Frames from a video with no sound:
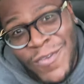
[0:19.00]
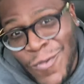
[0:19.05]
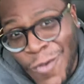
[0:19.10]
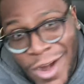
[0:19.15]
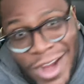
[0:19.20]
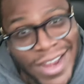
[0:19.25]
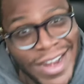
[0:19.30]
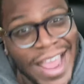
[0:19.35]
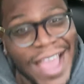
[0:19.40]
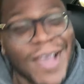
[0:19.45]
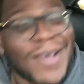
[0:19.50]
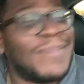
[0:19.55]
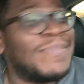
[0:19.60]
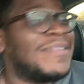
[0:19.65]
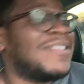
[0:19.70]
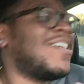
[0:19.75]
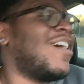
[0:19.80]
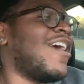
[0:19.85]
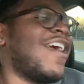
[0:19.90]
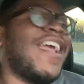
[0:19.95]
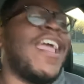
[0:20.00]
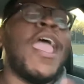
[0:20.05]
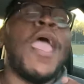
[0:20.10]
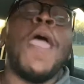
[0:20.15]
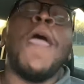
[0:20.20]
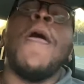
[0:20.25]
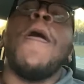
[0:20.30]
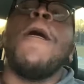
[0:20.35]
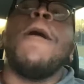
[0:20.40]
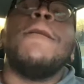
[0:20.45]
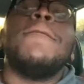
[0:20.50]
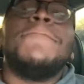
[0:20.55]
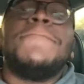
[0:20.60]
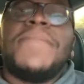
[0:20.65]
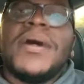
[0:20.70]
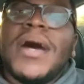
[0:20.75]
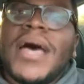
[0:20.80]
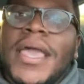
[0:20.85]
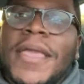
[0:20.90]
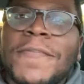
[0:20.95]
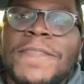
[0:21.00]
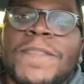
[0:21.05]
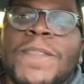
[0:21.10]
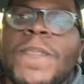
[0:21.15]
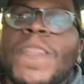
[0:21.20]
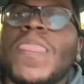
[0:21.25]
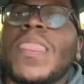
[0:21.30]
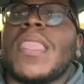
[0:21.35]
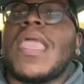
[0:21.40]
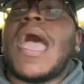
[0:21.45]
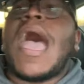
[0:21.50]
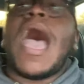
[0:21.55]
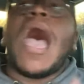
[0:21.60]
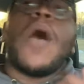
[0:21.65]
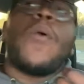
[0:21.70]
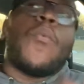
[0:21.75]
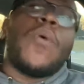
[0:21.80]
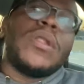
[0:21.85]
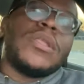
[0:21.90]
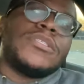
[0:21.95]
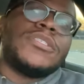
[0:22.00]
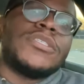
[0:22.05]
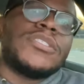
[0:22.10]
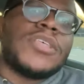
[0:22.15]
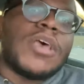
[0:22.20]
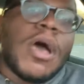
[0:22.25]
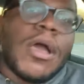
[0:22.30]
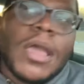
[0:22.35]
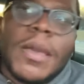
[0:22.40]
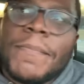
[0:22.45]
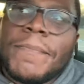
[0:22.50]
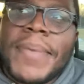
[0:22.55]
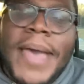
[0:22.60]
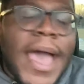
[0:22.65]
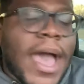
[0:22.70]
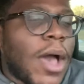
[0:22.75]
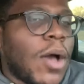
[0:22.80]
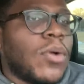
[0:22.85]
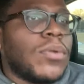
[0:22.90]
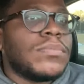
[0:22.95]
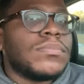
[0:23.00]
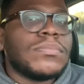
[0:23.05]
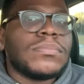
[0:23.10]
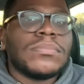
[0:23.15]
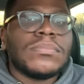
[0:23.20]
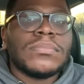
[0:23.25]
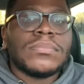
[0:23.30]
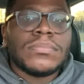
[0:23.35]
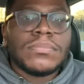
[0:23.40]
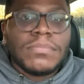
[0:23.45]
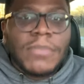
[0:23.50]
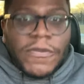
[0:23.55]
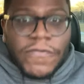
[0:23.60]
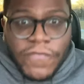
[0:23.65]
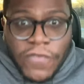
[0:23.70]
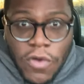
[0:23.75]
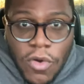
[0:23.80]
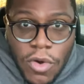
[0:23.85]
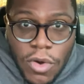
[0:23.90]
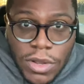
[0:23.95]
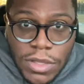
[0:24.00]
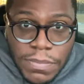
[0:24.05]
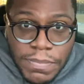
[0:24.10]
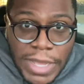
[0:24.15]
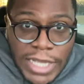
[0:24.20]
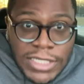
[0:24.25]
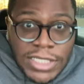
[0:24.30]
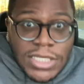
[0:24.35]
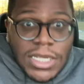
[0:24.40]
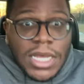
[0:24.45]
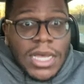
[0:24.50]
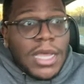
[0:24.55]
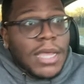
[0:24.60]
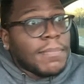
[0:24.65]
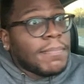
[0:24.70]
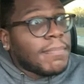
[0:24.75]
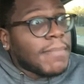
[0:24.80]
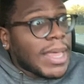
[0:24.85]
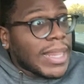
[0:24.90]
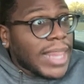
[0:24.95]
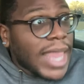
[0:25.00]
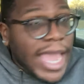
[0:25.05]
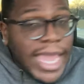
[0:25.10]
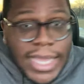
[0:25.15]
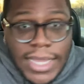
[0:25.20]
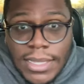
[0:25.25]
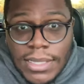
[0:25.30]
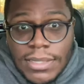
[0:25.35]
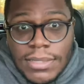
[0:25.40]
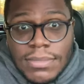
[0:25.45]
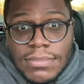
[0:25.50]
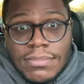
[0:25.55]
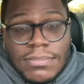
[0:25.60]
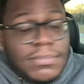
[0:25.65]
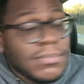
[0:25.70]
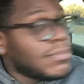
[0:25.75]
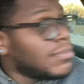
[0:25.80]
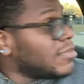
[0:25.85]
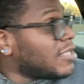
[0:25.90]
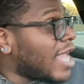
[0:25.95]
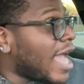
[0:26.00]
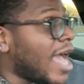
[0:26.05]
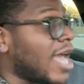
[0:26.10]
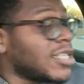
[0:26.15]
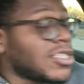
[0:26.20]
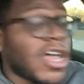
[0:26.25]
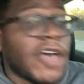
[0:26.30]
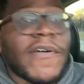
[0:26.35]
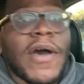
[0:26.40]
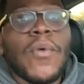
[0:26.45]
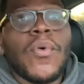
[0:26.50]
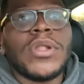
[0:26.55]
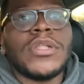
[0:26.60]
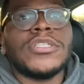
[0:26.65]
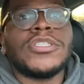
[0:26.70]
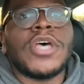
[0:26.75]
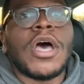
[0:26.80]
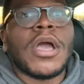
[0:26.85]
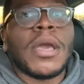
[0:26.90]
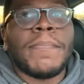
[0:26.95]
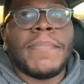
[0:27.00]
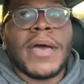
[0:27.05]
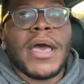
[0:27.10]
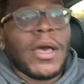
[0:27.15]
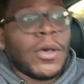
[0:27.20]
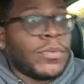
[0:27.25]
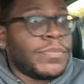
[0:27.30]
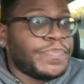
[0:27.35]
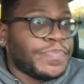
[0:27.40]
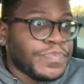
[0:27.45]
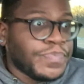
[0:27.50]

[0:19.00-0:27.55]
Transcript: working out. I'm sorry. But I wanted to talk about, before my light dies off, I wanted to talk about